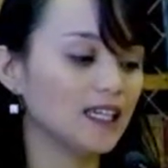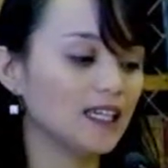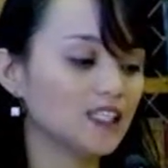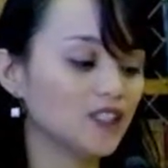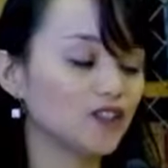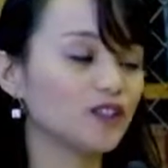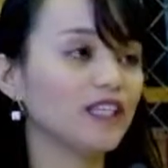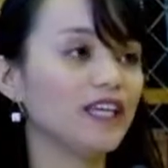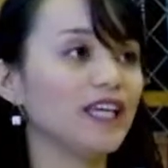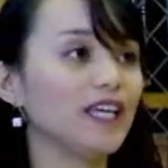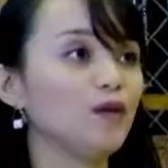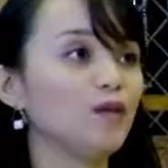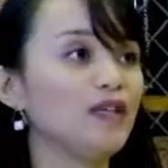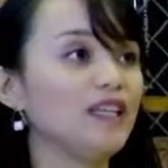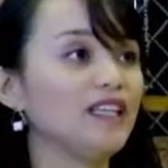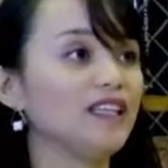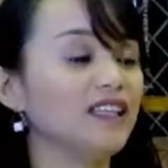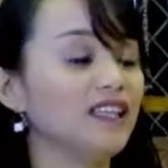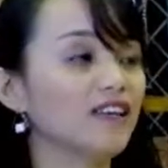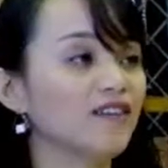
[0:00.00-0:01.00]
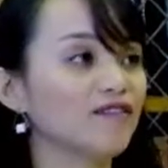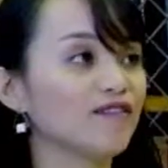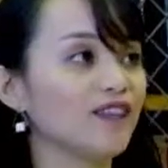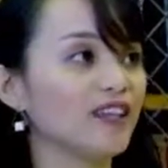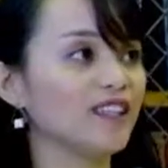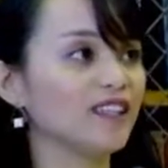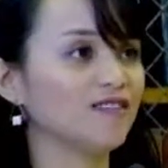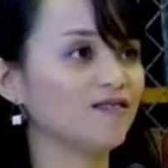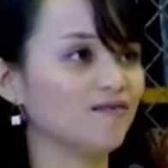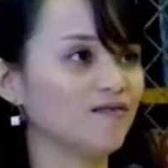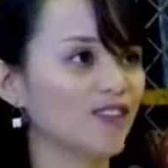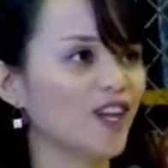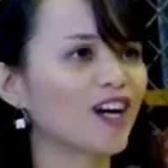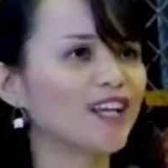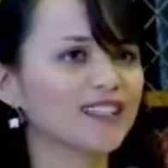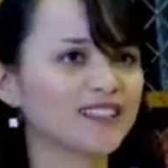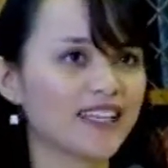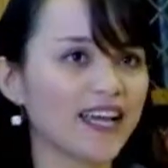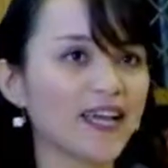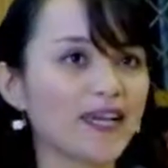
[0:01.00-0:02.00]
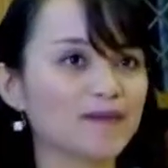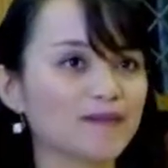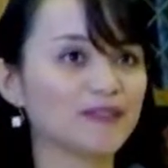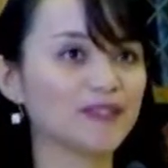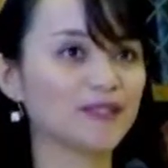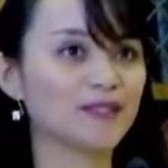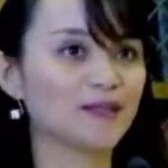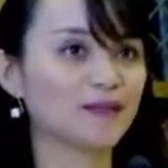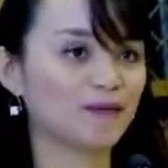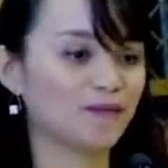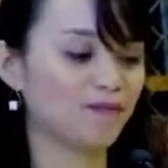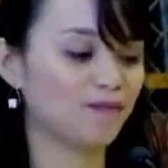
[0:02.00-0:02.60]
Today we live in dark times.